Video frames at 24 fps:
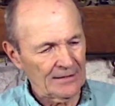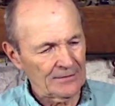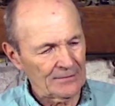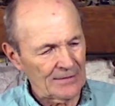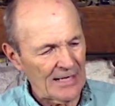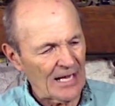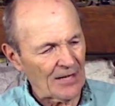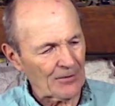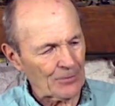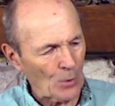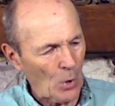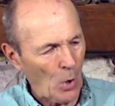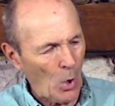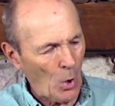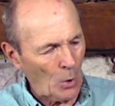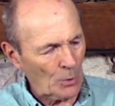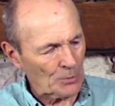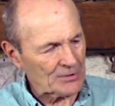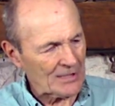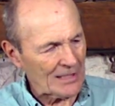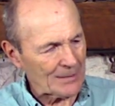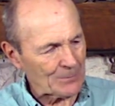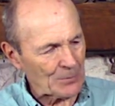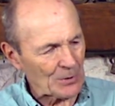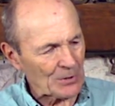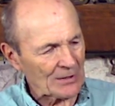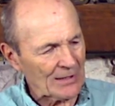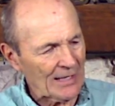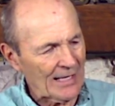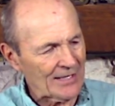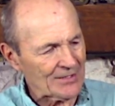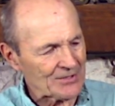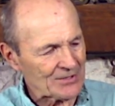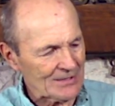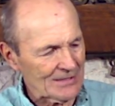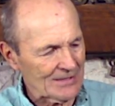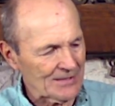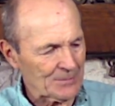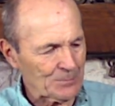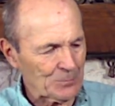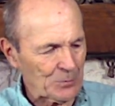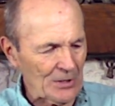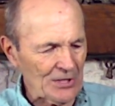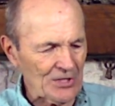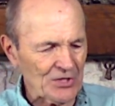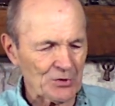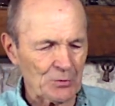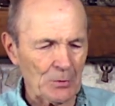Now they're all tempered glass. So it's
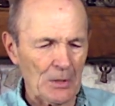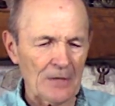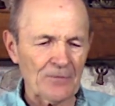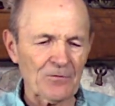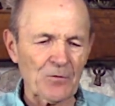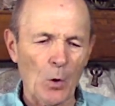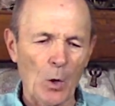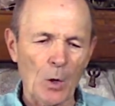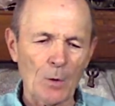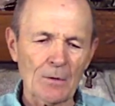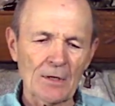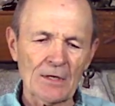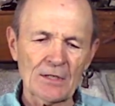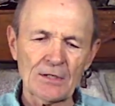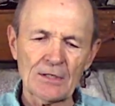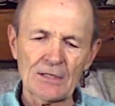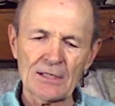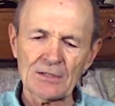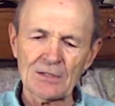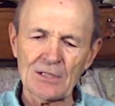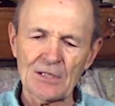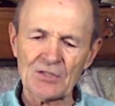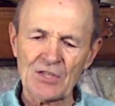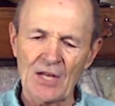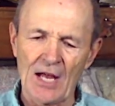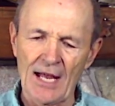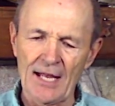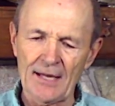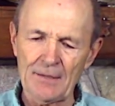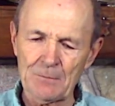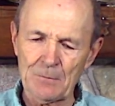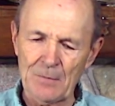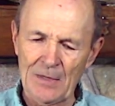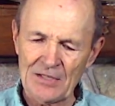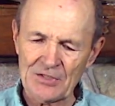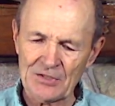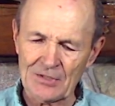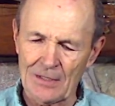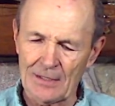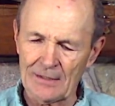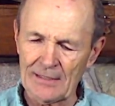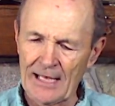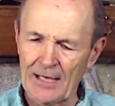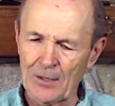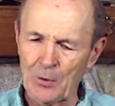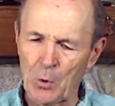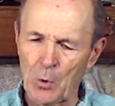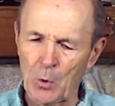pretty straightforward design based on
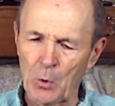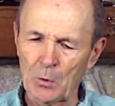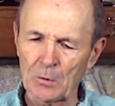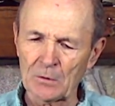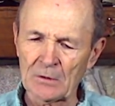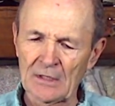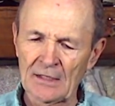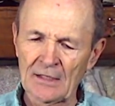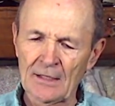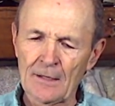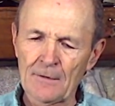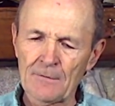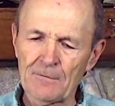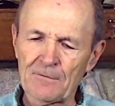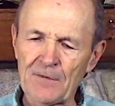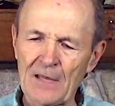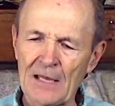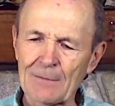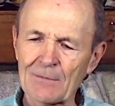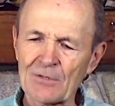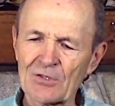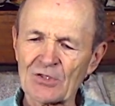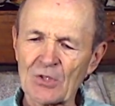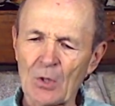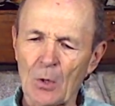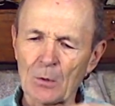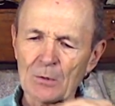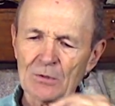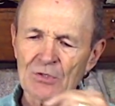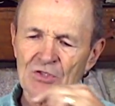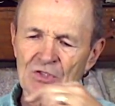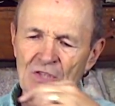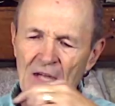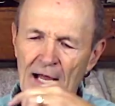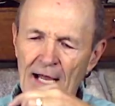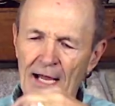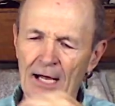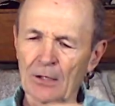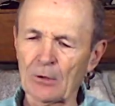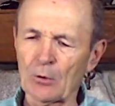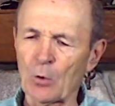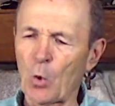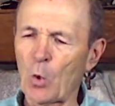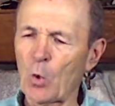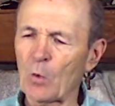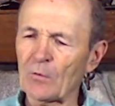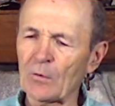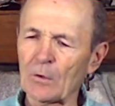that old, famous old style
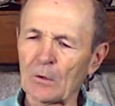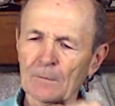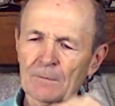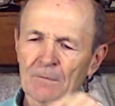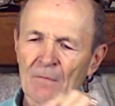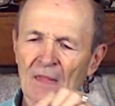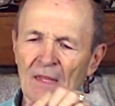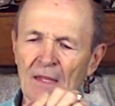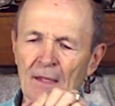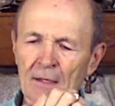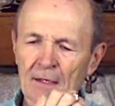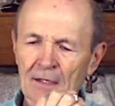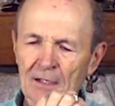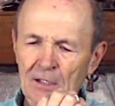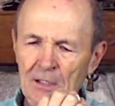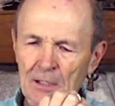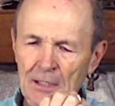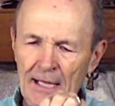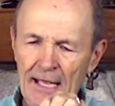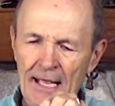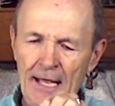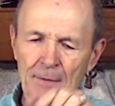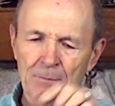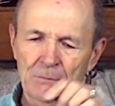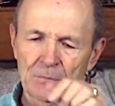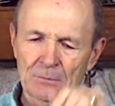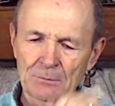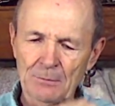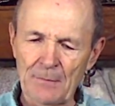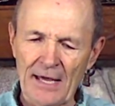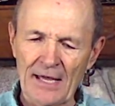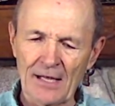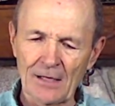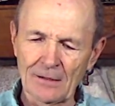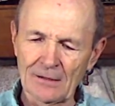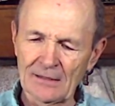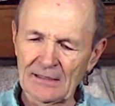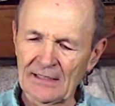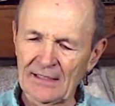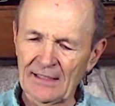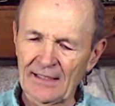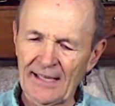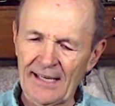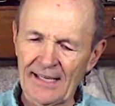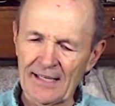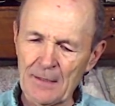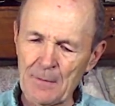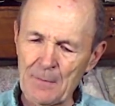oval clamp metal
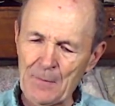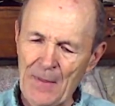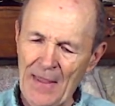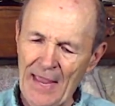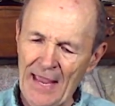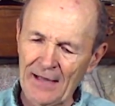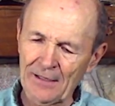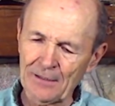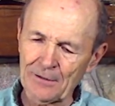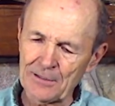and a band.